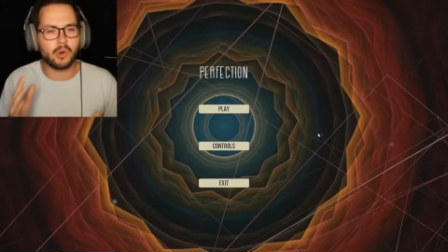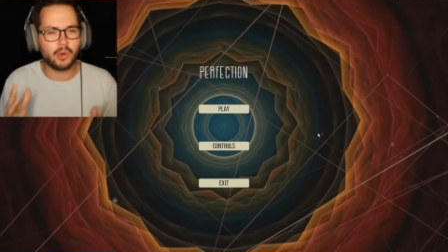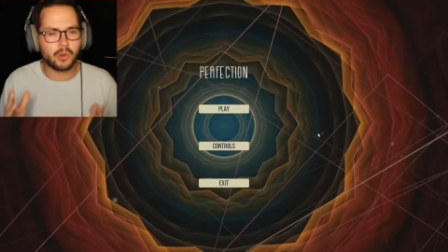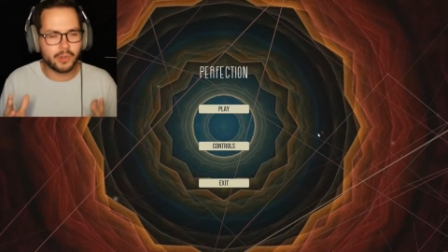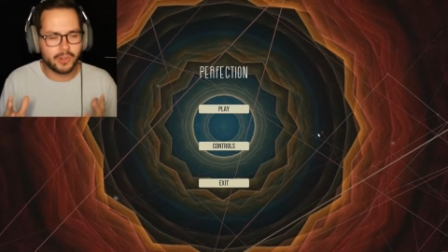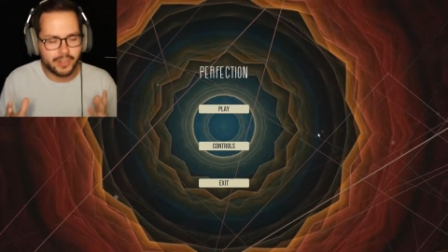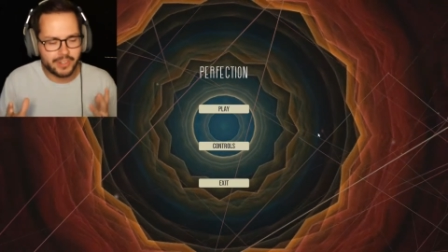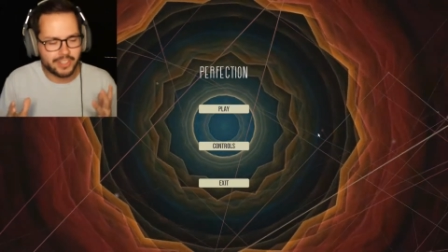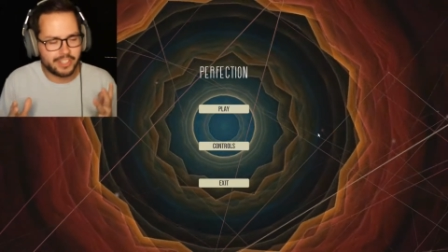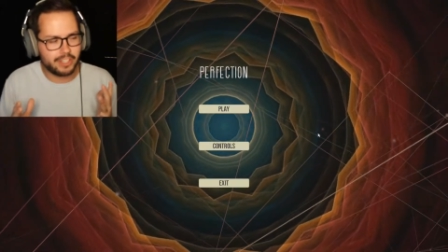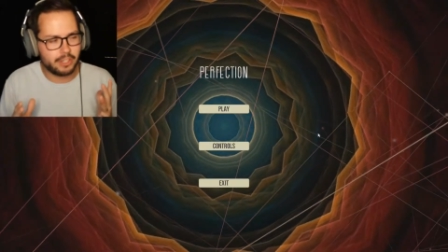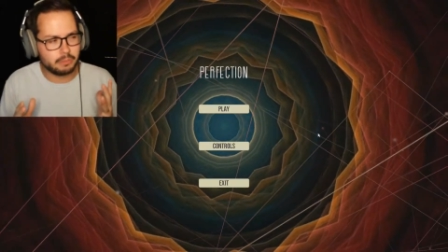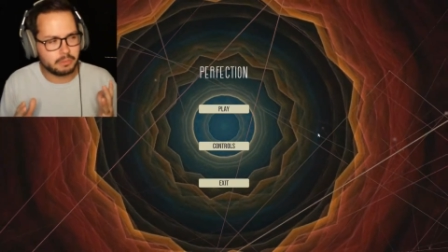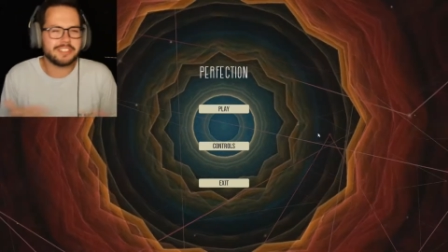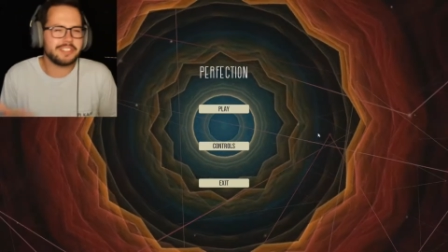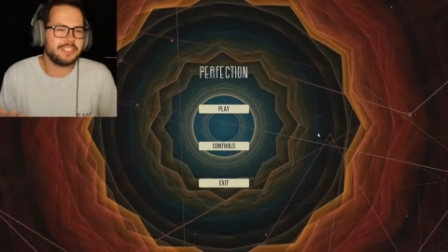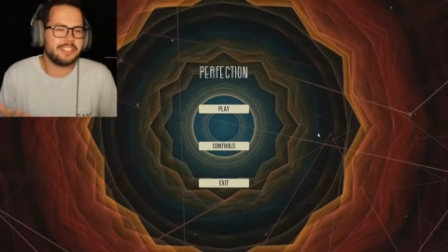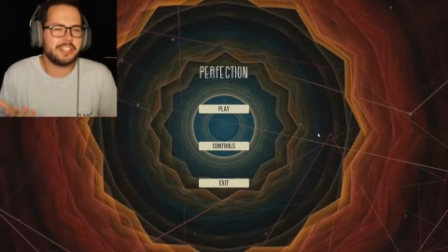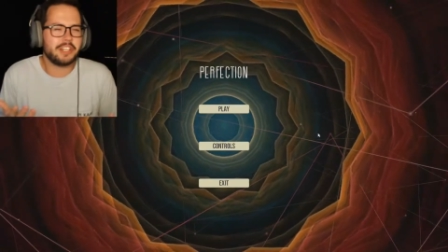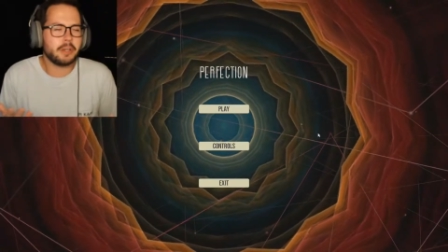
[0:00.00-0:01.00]
horror game. So,
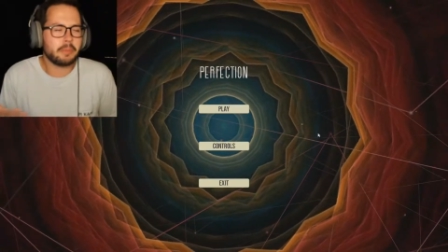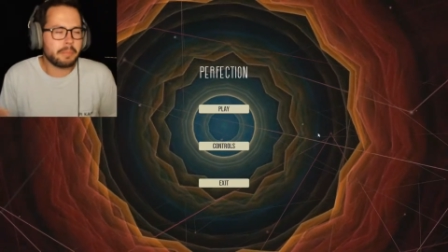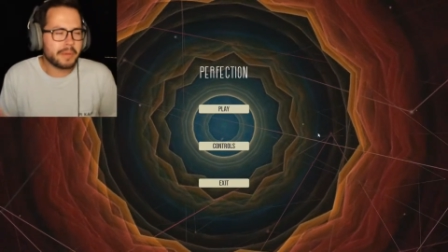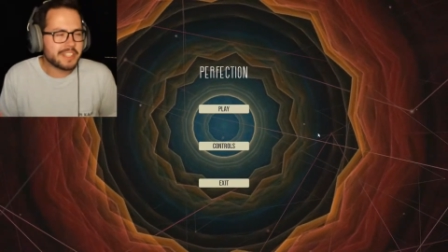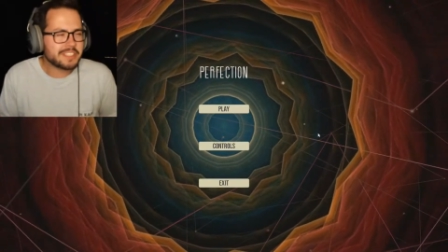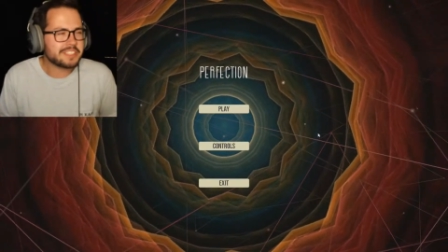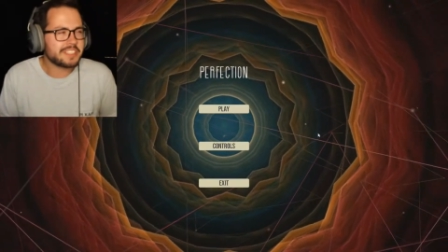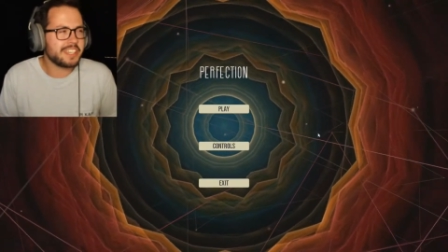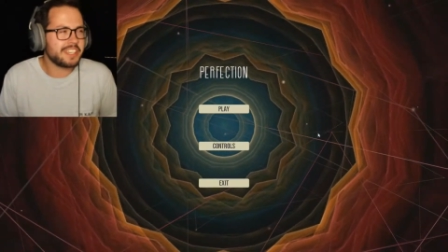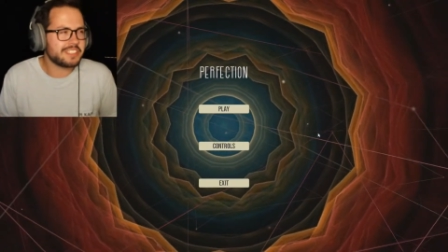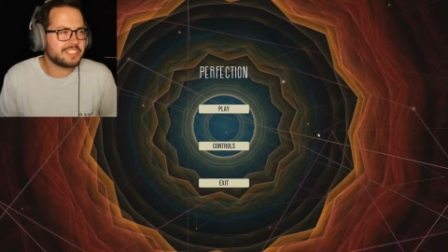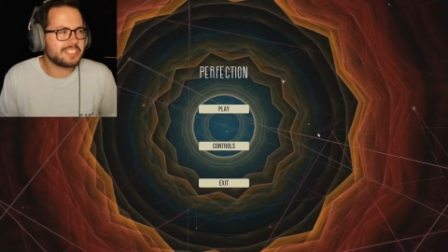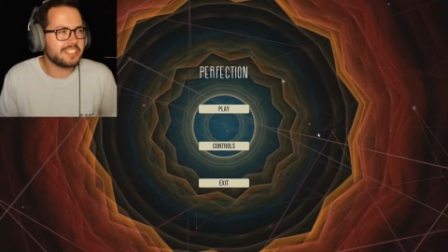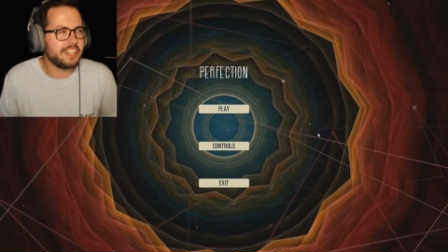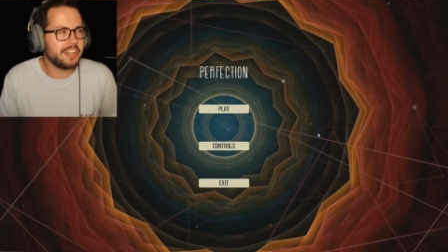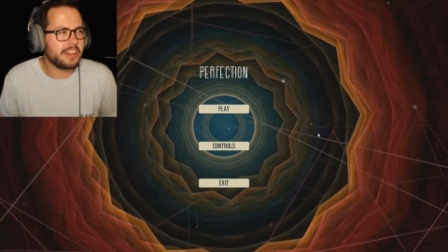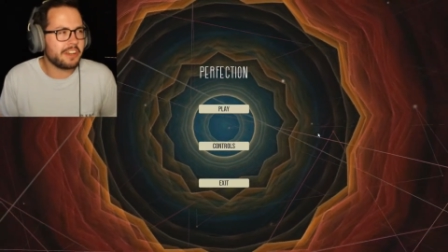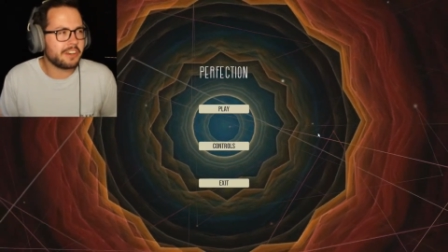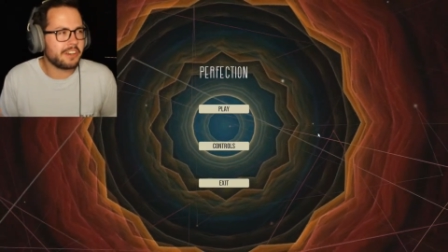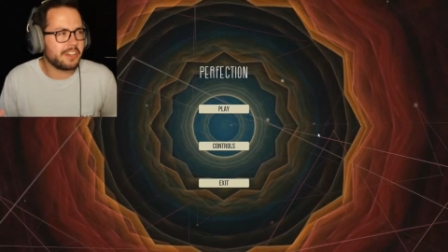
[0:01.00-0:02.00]
you know, best case
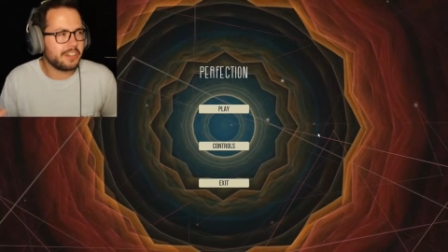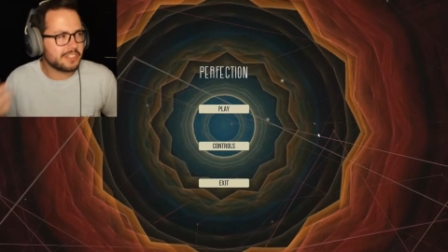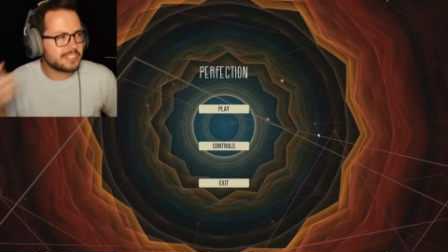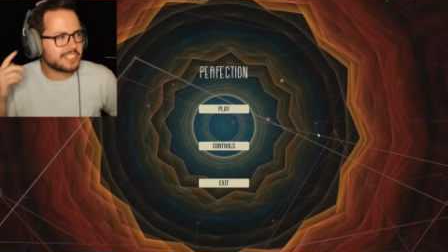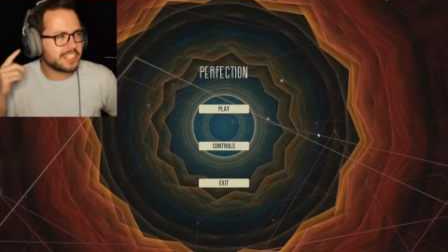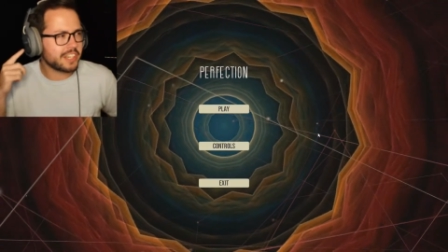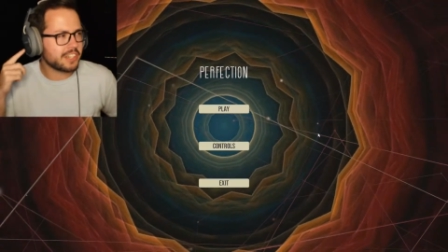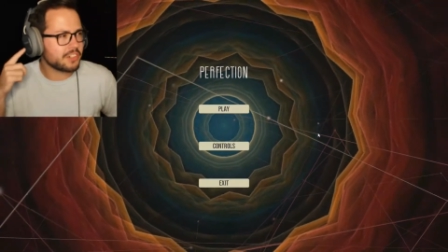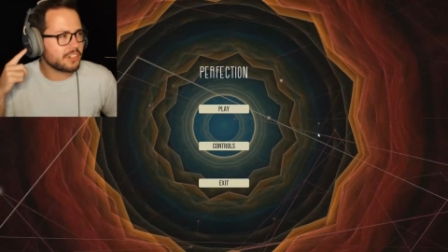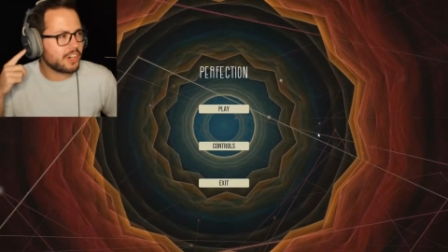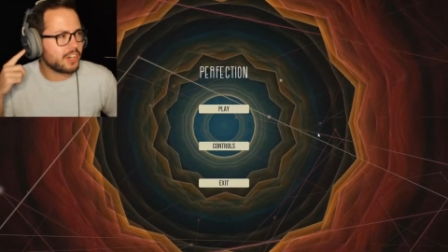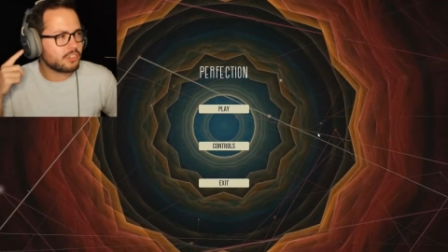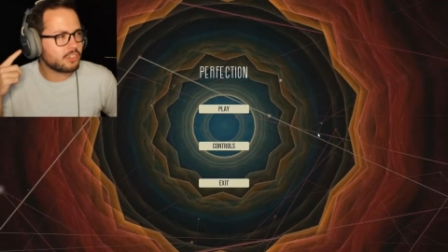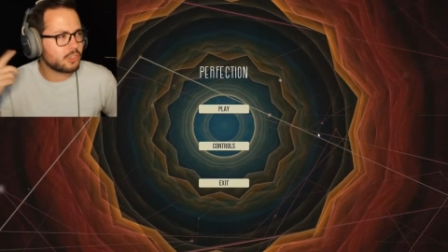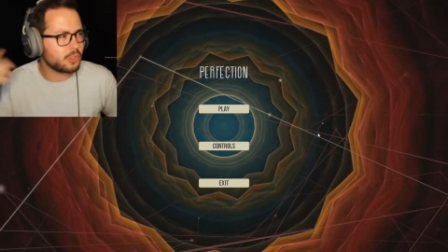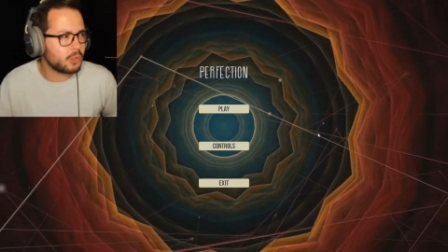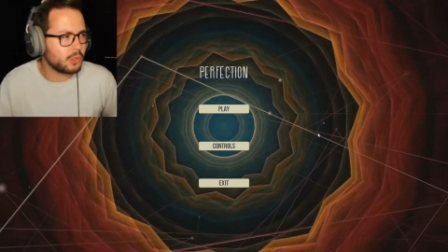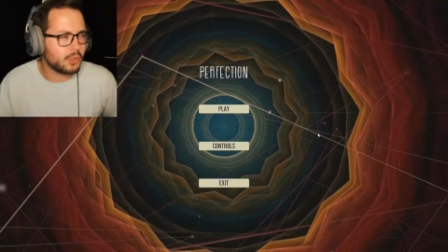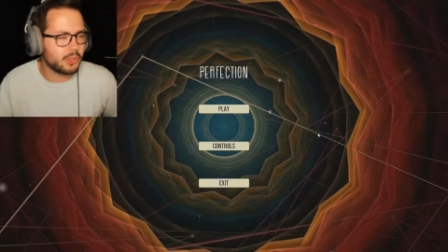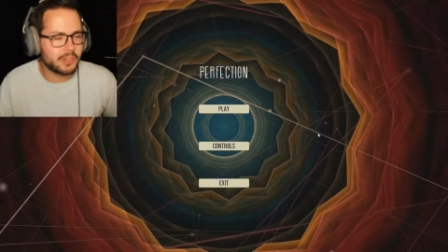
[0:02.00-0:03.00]
scenario,
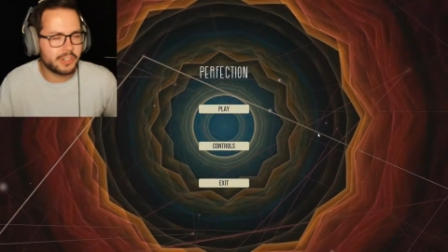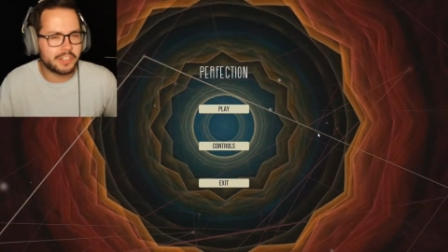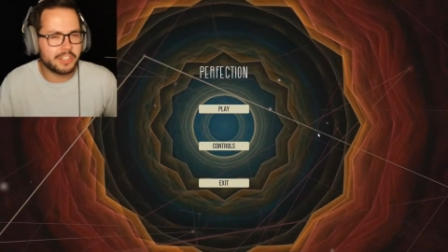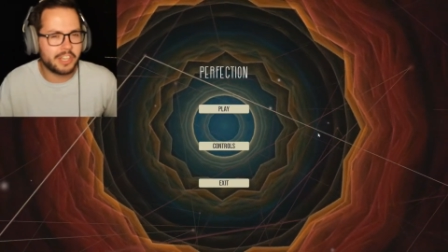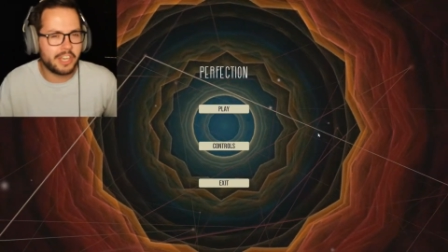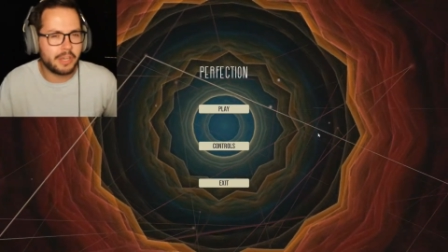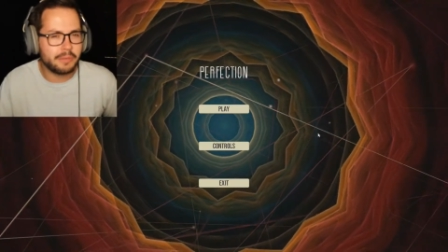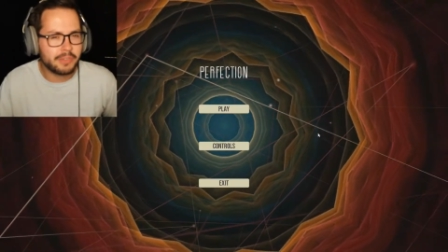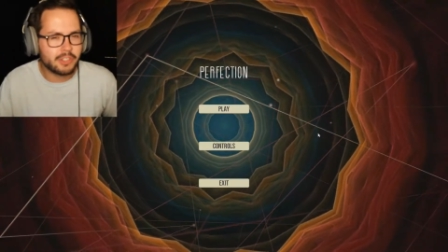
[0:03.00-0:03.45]
psychological horror game,